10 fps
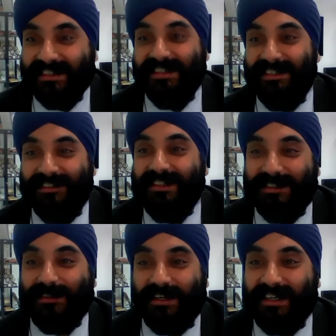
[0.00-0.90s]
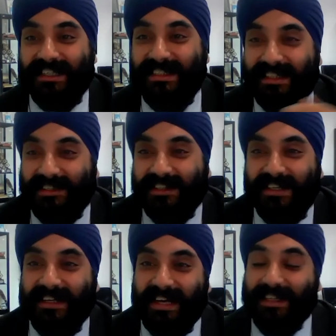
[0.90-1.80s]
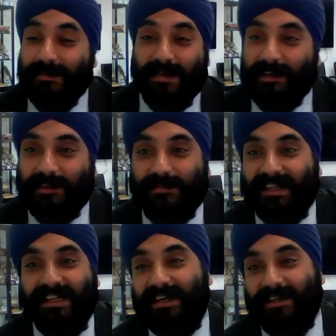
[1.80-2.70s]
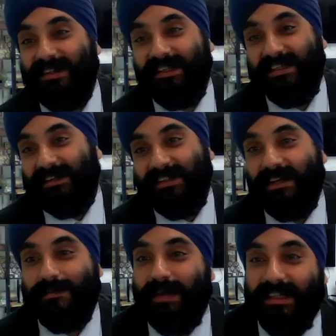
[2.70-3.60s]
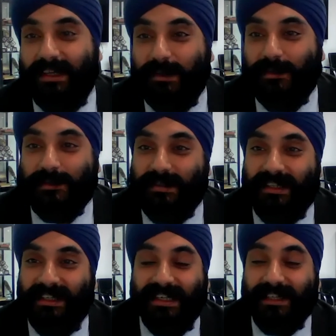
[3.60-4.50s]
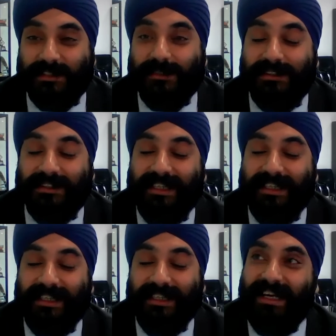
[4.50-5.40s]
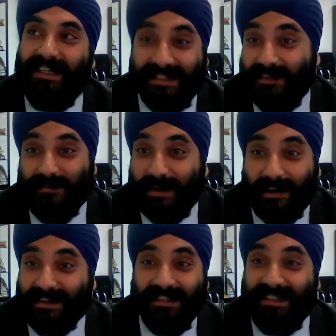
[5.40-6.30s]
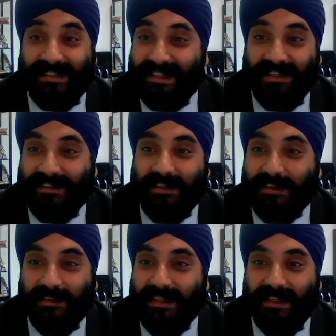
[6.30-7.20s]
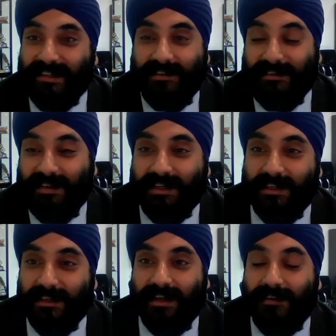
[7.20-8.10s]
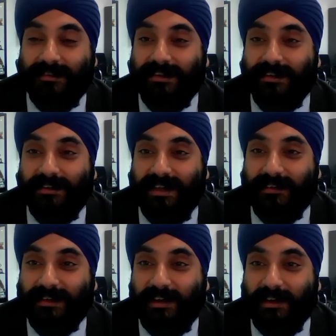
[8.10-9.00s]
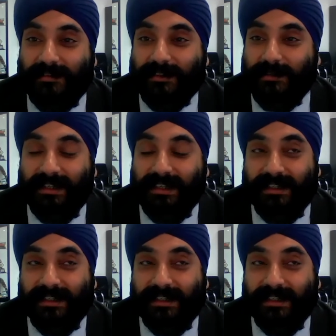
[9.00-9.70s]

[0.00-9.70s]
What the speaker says: doing tour guides, and they make good money out of it, they can pay their bills with it, and that's good. And Stephen Barker does that, and he can have a life doing it,